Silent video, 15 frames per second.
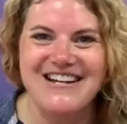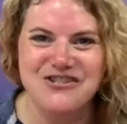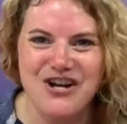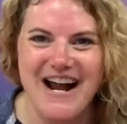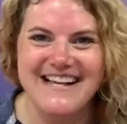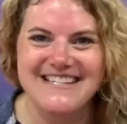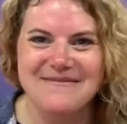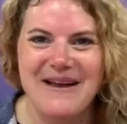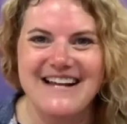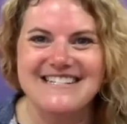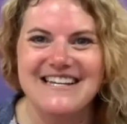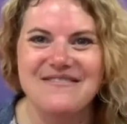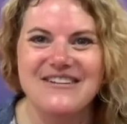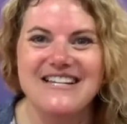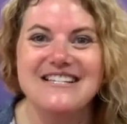and try some
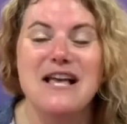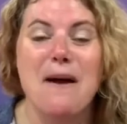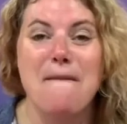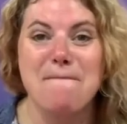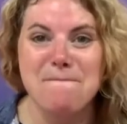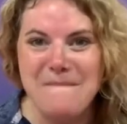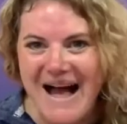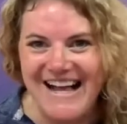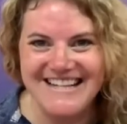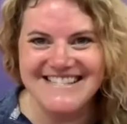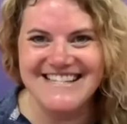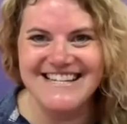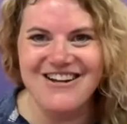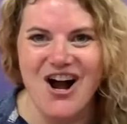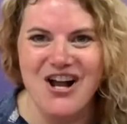activities
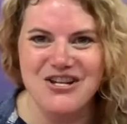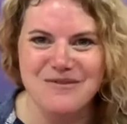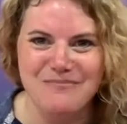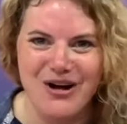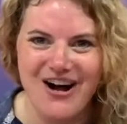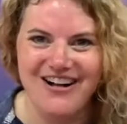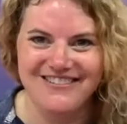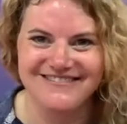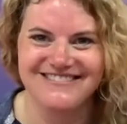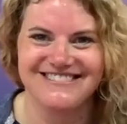balancing on your ball.